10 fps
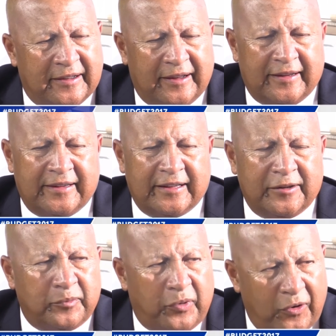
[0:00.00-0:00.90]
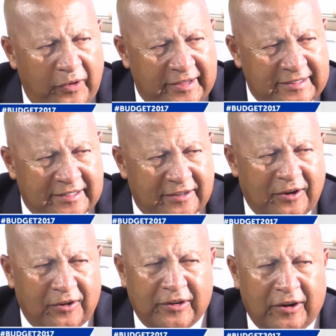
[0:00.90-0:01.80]
and that employers
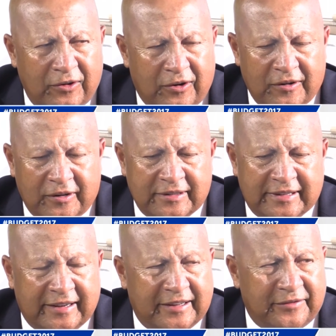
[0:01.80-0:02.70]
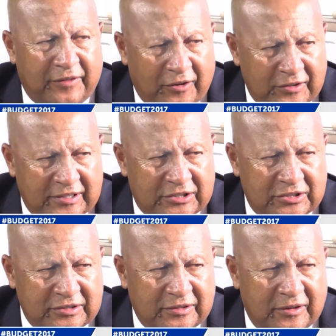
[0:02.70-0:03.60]
can no longer take
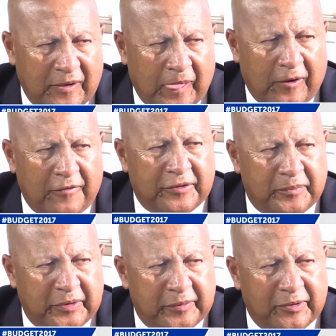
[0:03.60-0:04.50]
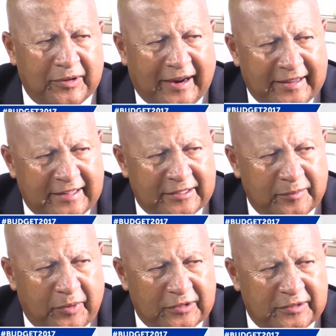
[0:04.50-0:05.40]
advantage of the people right at the
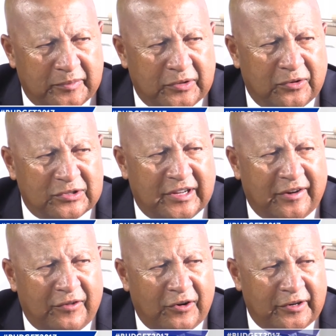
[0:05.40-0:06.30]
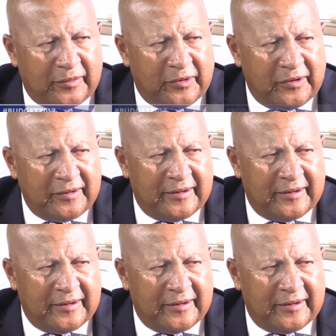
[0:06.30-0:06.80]
bottom, because they are vulnerable